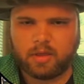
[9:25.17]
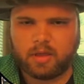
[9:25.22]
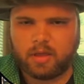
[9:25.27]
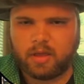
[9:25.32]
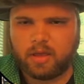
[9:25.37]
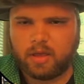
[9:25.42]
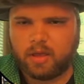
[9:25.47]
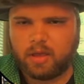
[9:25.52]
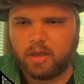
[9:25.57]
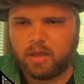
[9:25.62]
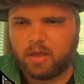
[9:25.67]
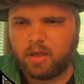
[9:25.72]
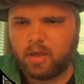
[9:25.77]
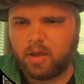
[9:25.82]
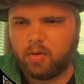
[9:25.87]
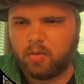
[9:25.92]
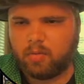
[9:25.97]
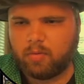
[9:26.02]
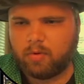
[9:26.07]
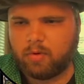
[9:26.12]
they're going to
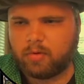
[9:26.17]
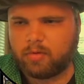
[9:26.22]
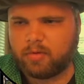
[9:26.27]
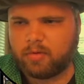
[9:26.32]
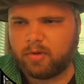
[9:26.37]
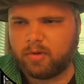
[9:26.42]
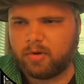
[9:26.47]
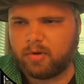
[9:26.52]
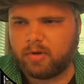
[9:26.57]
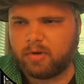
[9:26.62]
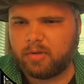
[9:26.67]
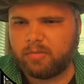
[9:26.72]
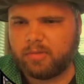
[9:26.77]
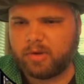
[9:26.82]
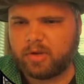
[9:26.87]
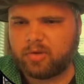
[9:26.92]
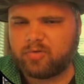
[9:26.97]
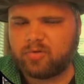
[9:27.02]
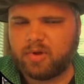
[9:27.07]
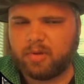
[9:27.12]
kill the
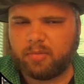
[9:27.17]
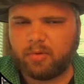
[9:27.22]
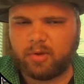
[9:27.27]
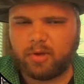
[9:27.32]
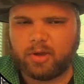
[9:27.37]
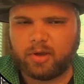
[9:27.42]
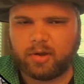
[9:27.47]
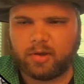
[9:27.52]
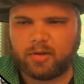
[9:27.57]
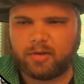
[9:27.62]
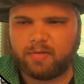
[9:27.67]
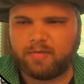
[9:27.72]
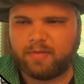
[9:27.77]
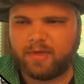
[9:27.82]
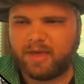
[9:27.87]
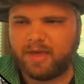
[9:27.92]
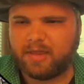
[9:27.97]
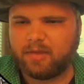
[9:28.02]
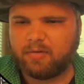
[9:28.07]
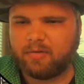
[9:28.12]
Thought Not Seer and
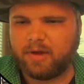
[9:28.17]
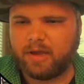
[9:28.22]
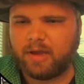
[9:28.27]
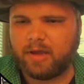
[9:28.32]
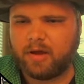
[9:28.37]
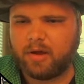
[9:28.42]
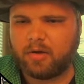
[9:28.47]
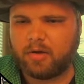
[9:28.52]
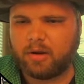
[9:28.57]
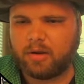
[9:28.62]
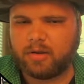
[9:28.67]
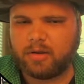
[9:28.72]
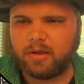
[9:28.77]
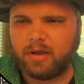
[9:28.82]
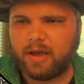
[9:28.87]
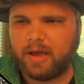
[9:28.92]
get to draw a card.